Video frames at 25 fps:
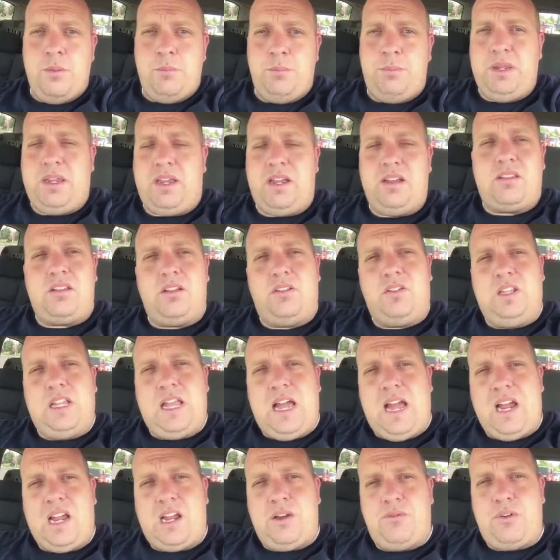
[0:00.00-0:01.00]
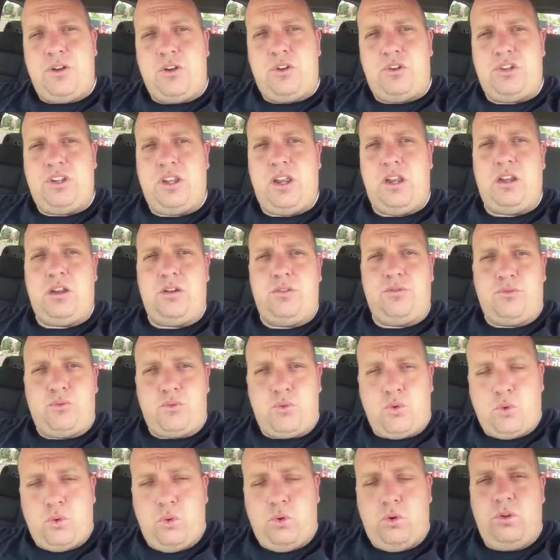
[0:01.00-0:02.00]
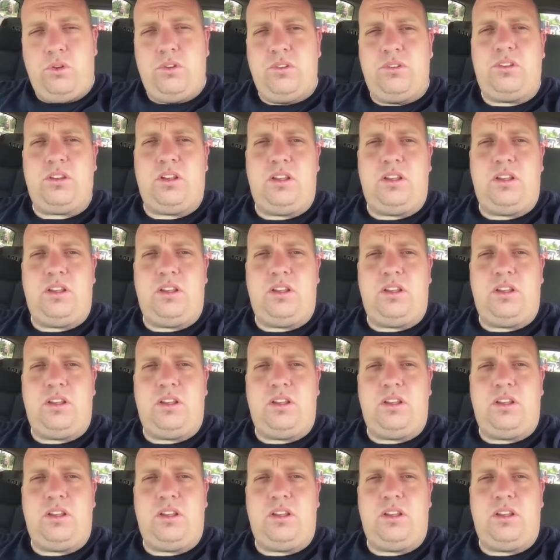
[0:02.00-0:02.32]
because of a lack of understanding of rules,